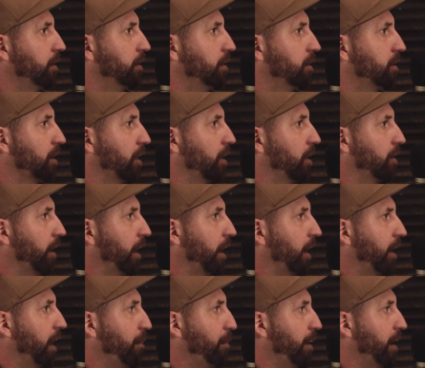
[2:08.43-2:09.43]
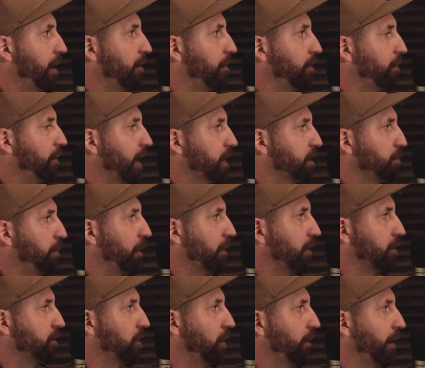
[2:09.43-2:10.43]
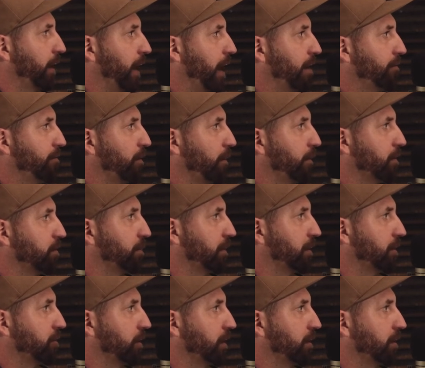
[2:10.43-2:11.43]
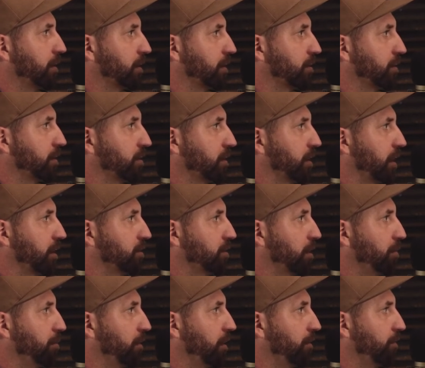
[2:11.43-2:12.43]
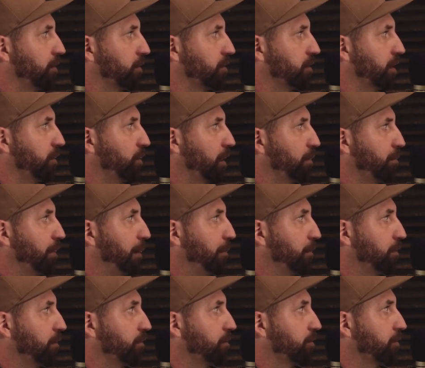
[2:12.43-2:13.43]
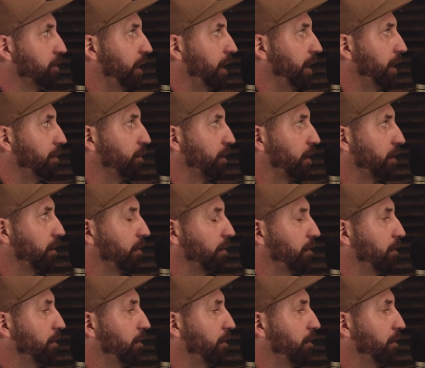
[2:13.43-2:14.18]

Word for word: So like I mean that's part of the show that I've always been intrigued in because it's like so beautiful to see what people have created with